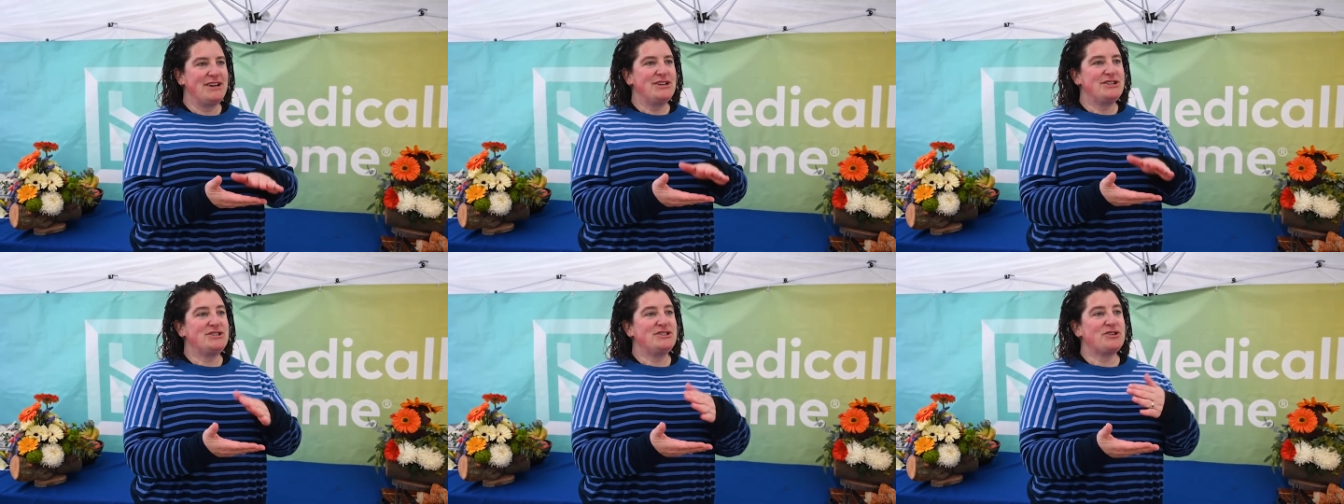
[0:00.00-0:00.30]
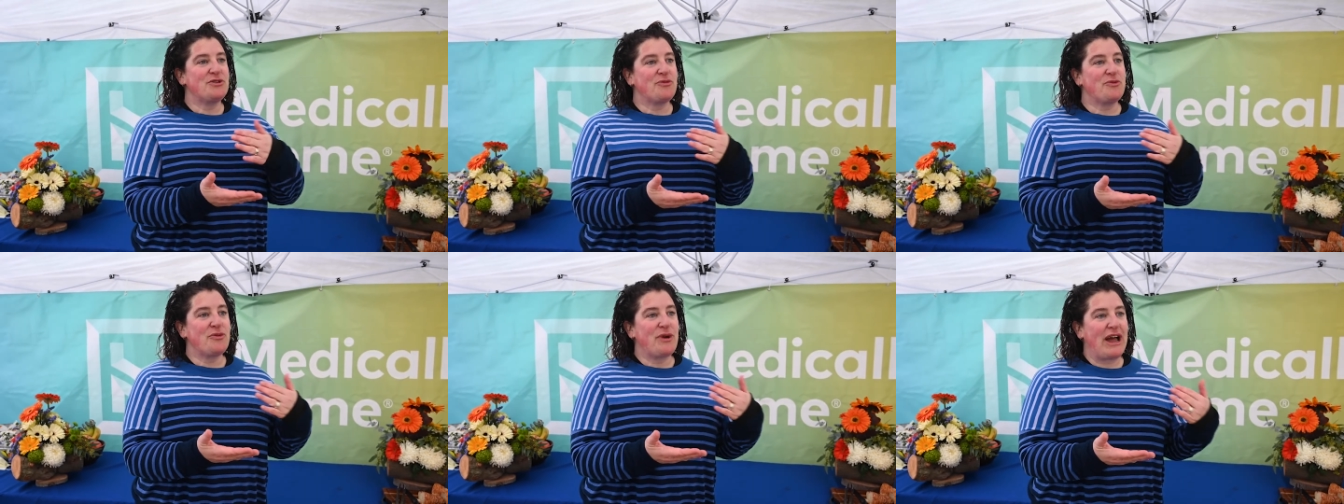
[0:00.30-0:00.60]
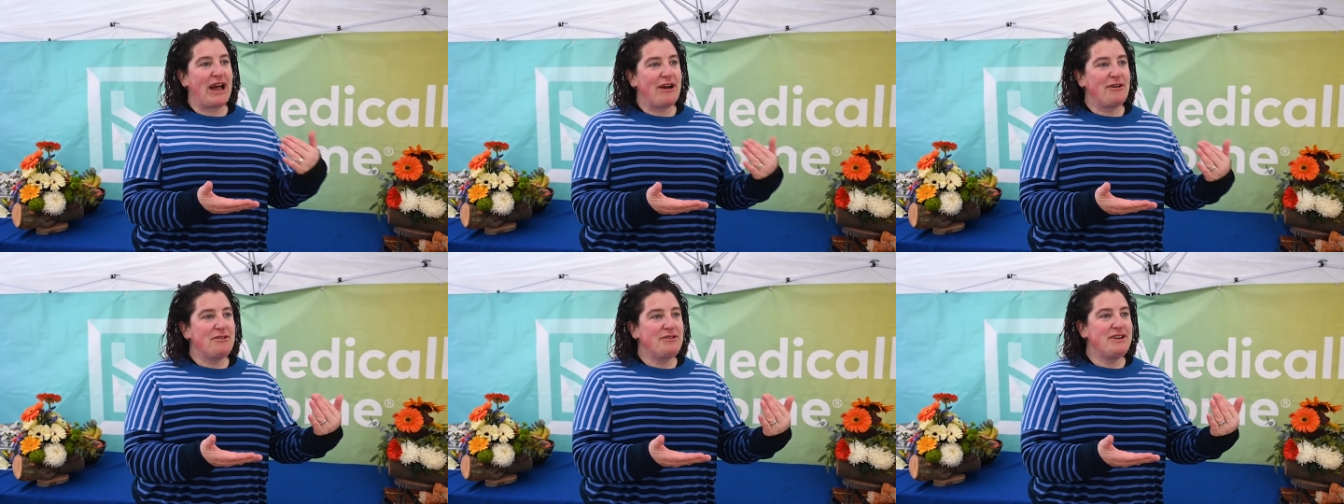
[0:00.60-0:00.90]

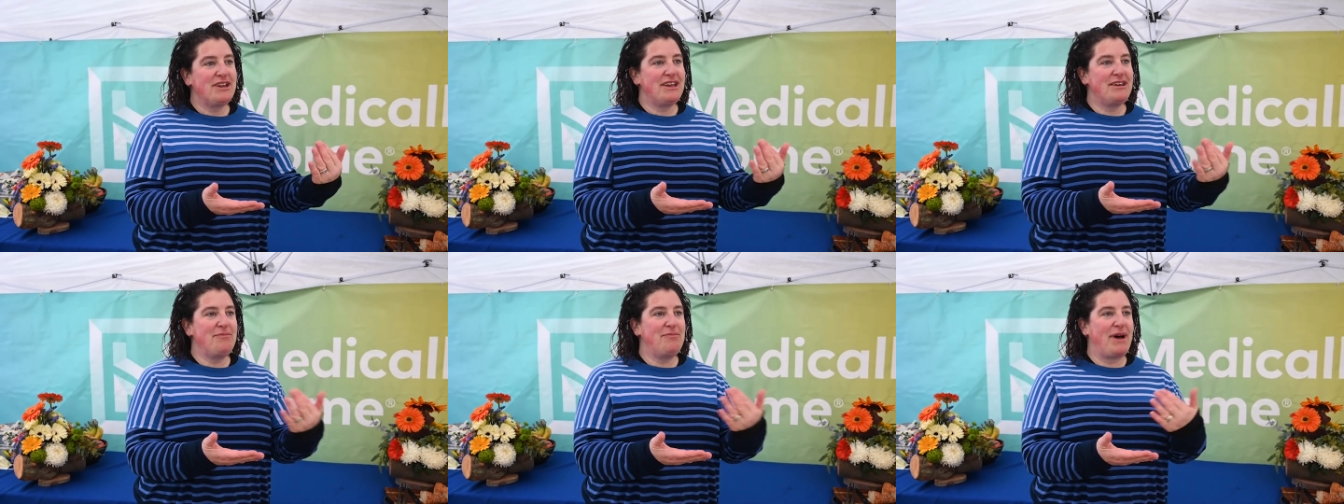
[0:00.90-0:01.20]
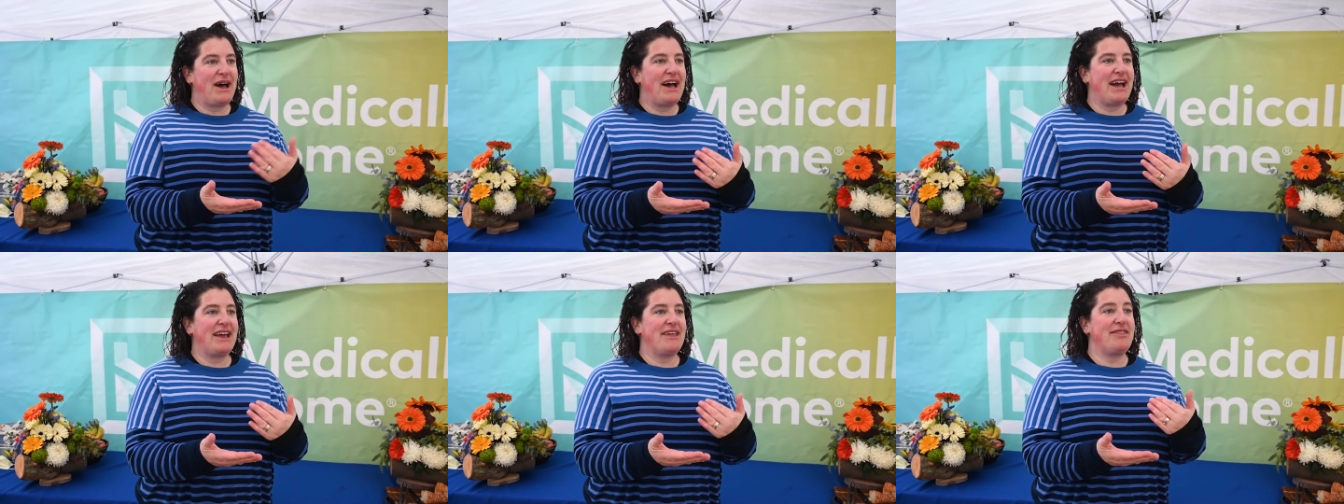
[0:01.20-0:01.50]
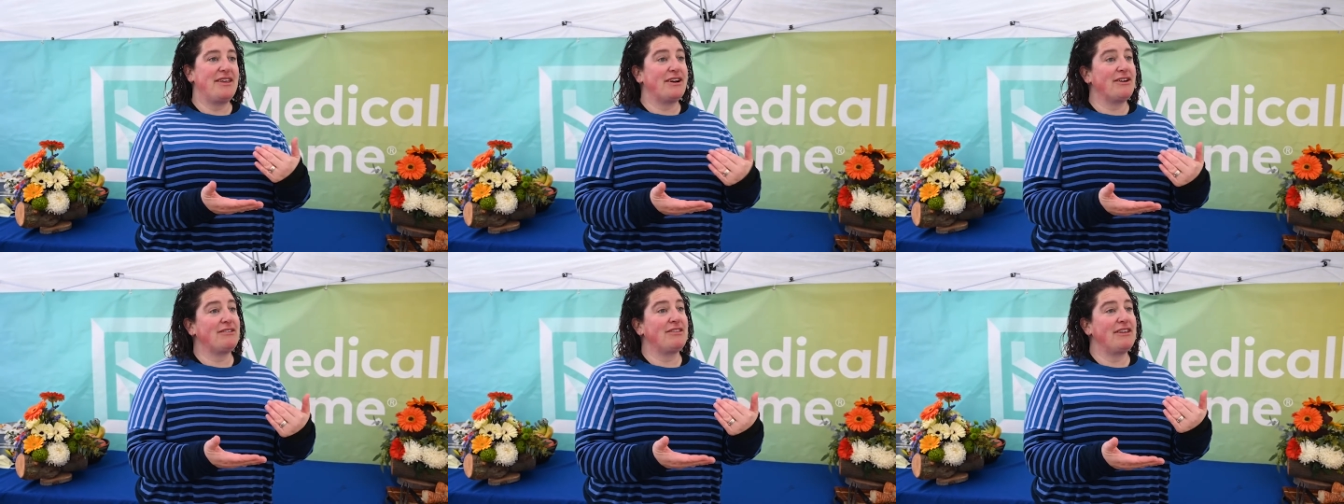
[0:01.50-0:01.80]
surrounded by
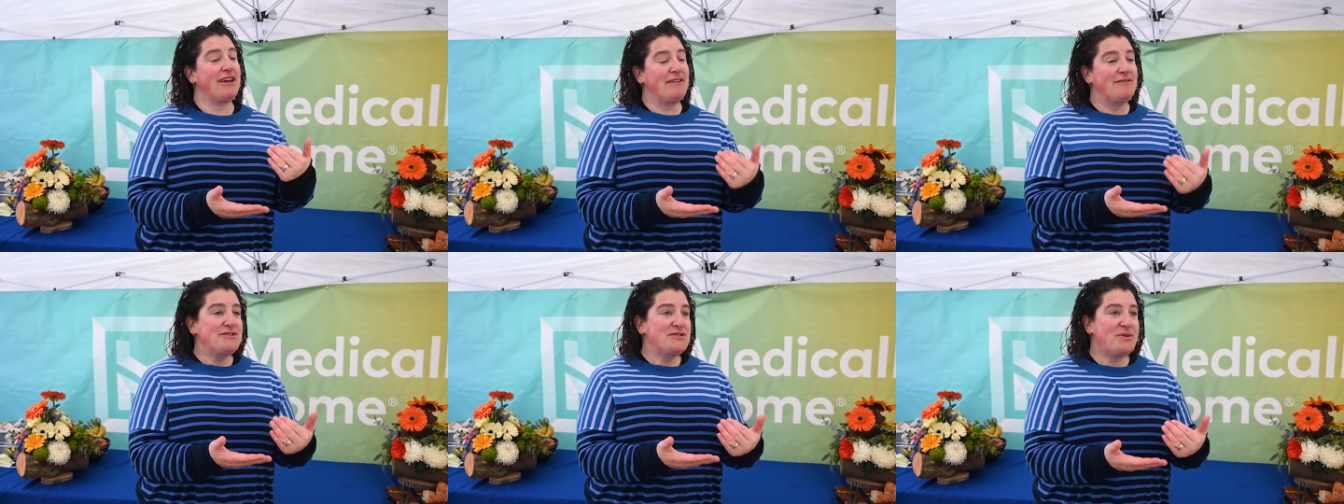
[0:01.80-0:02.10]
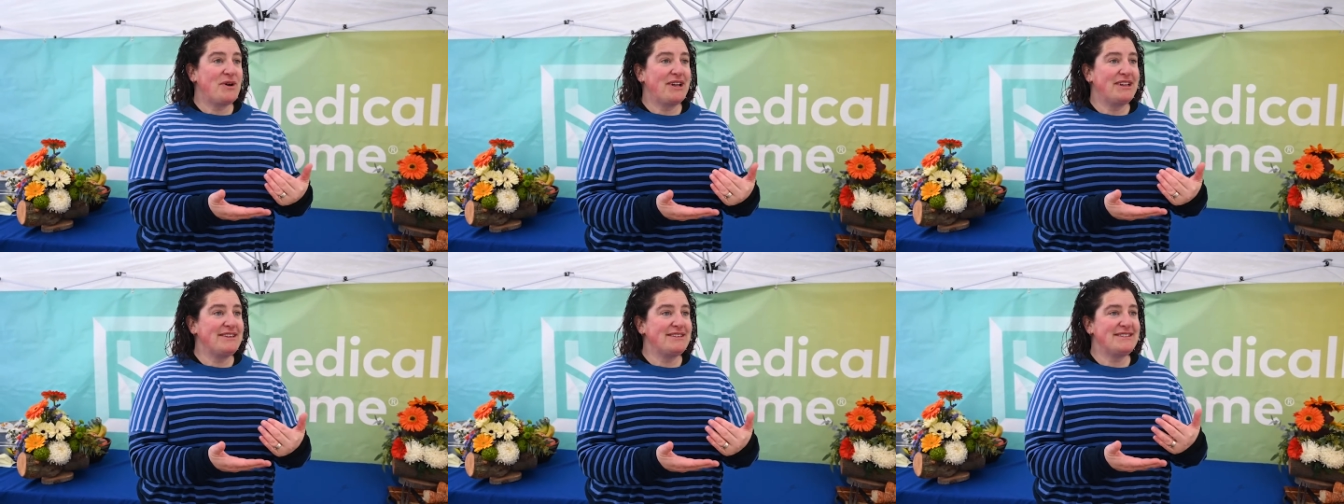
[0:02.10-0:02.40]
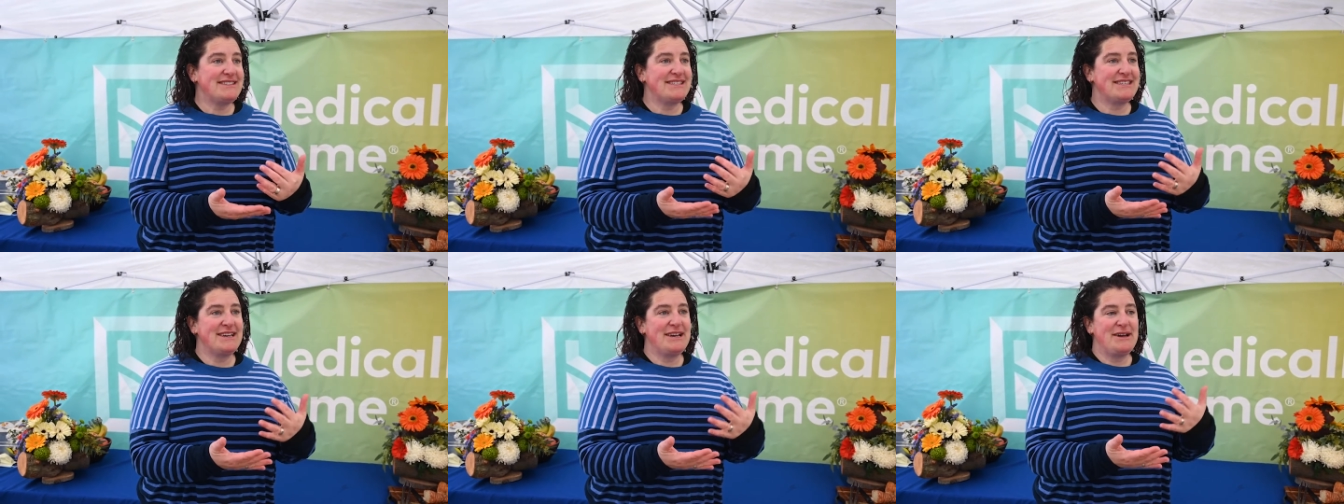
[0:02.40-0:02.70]
their loved
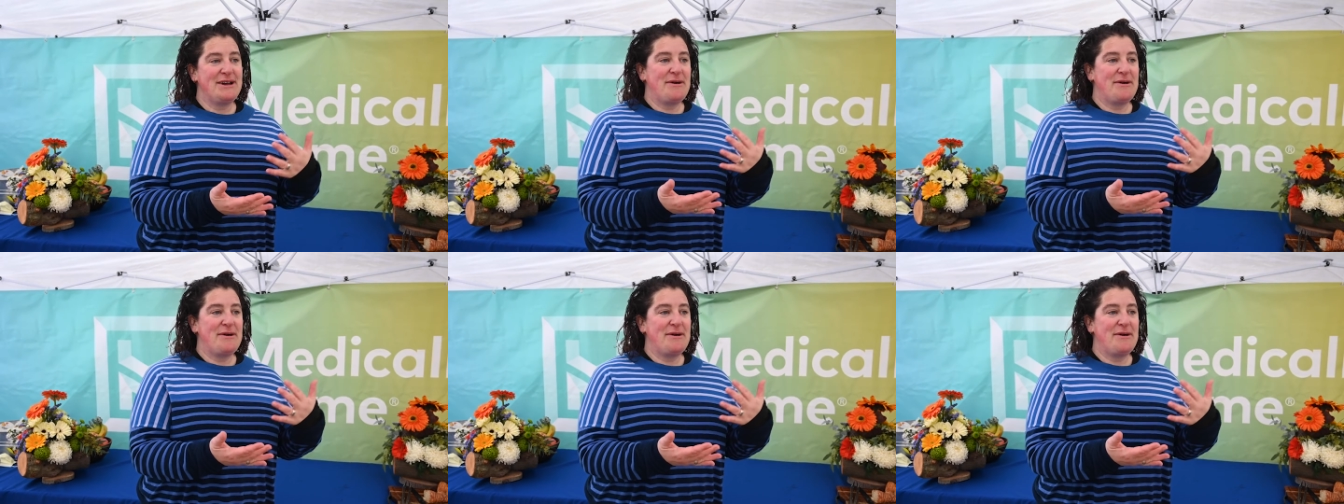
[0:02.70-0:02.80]
ones,